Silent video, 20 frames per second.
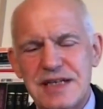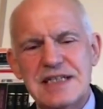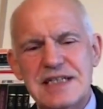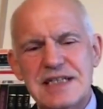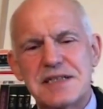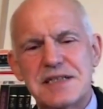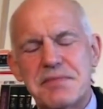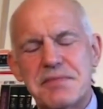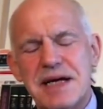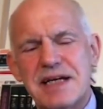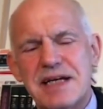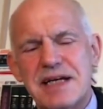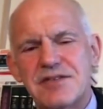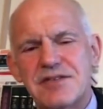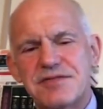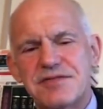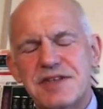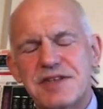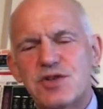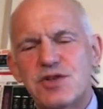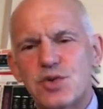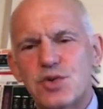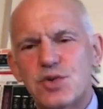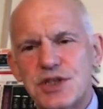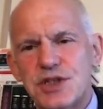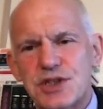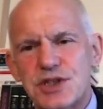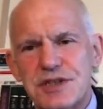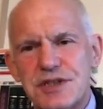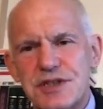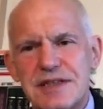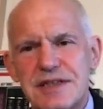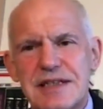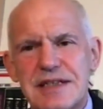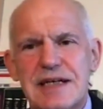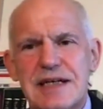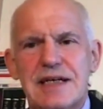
He is a man of intuition.